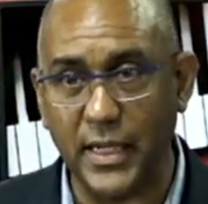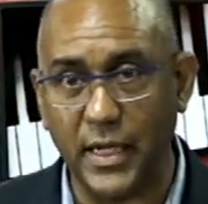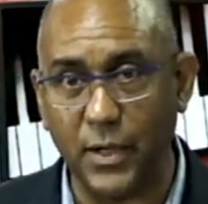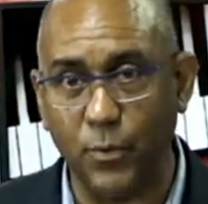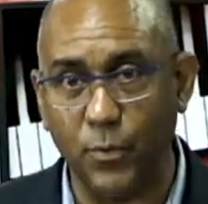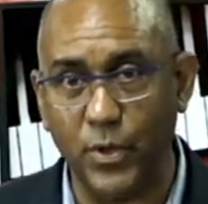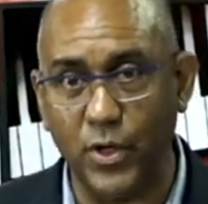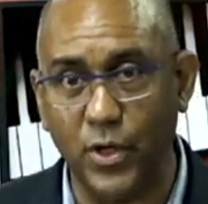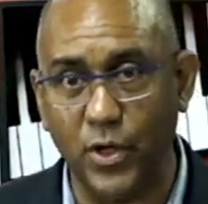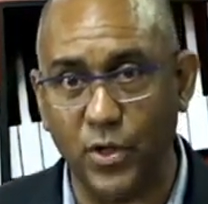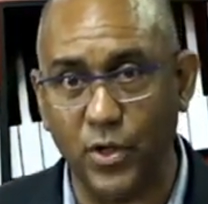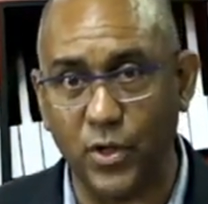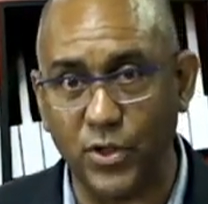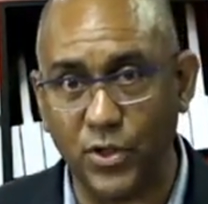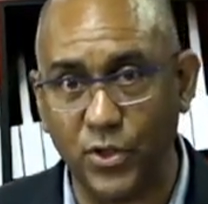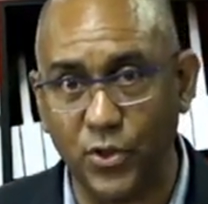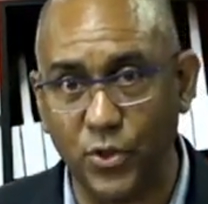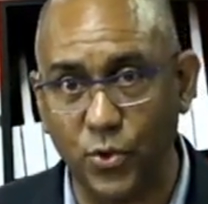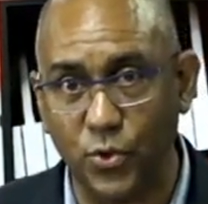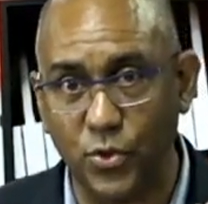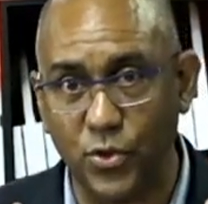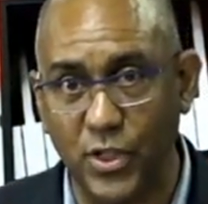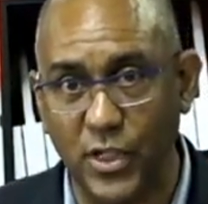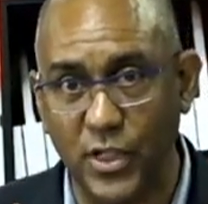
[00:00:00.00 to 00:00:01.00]
And we'll just
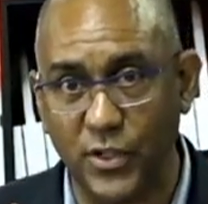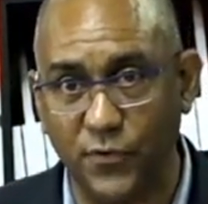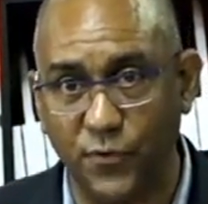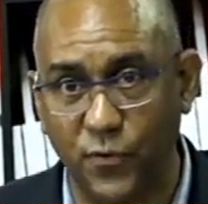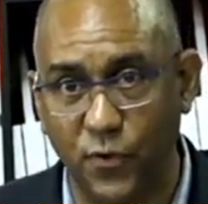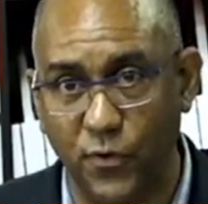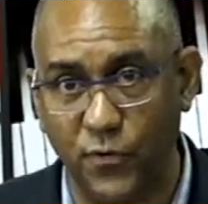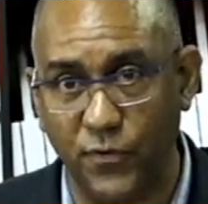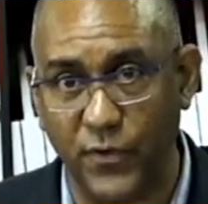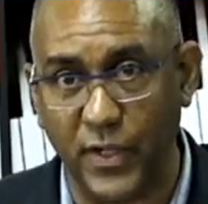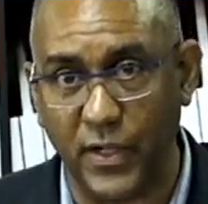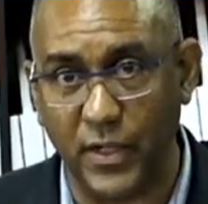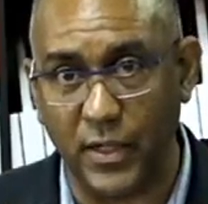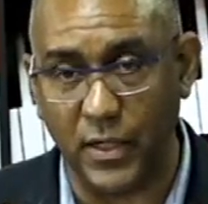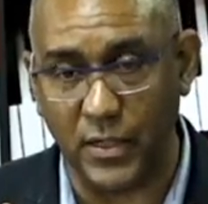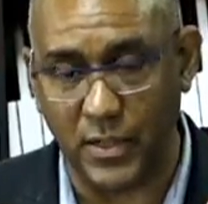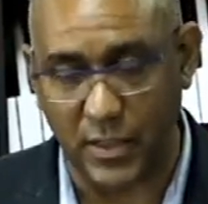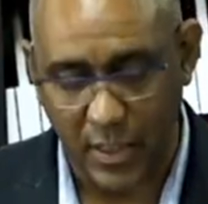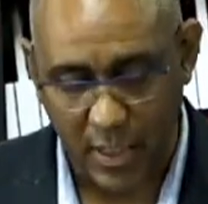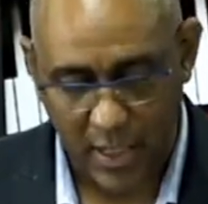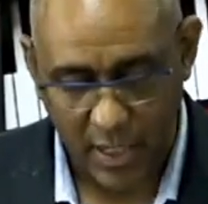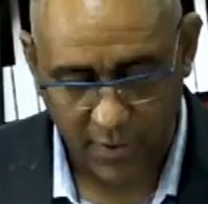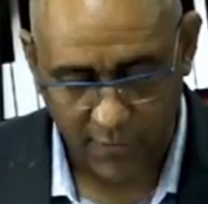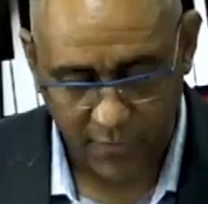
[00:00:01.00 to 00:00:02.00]
use these 4 fingers
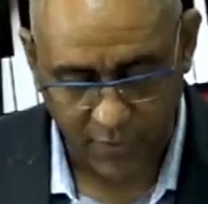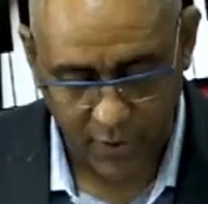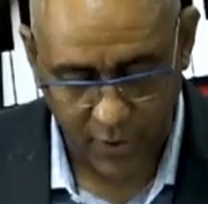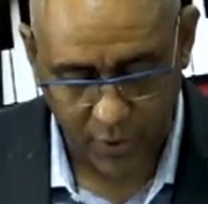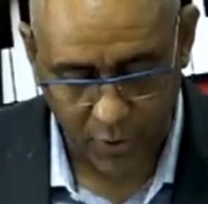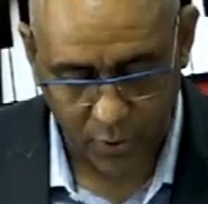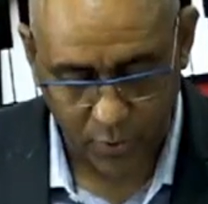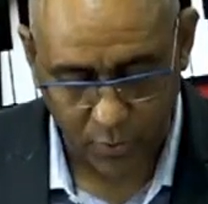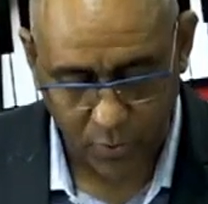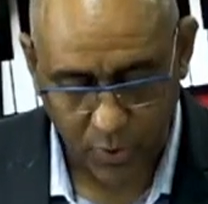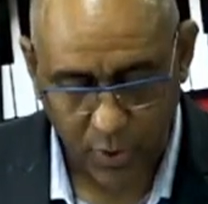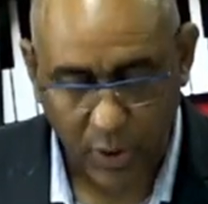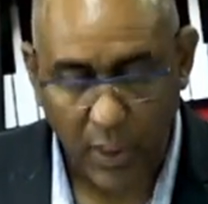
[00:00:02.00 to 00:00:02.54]
for now.